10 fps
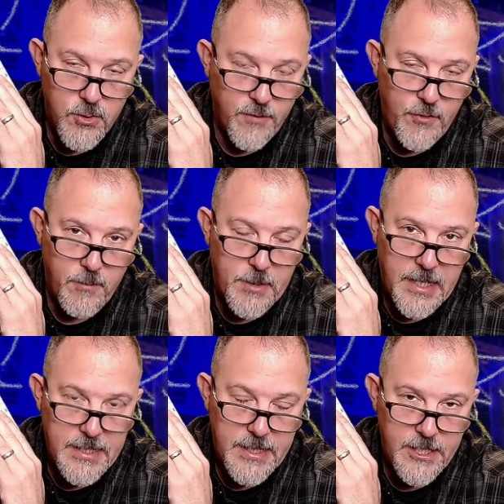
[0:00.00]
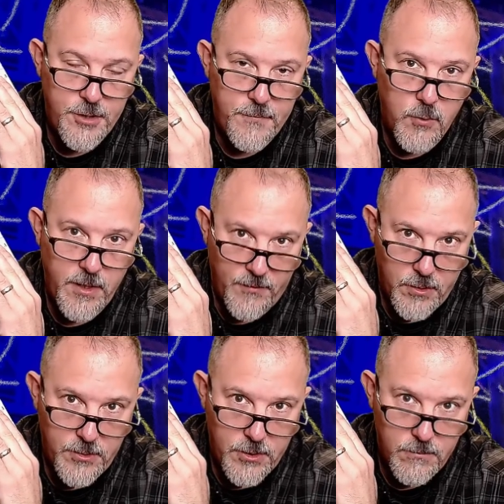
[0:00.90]
or if you applied it at two forty
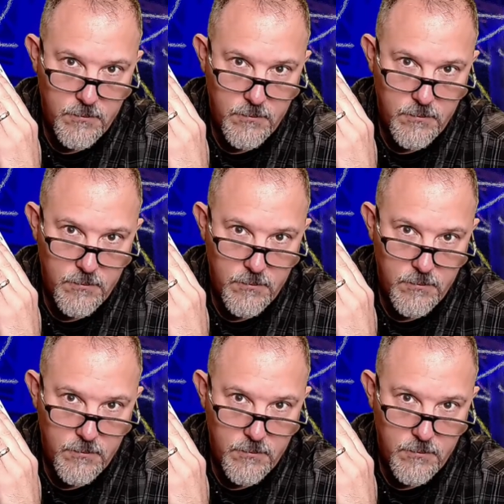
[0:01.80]
volts,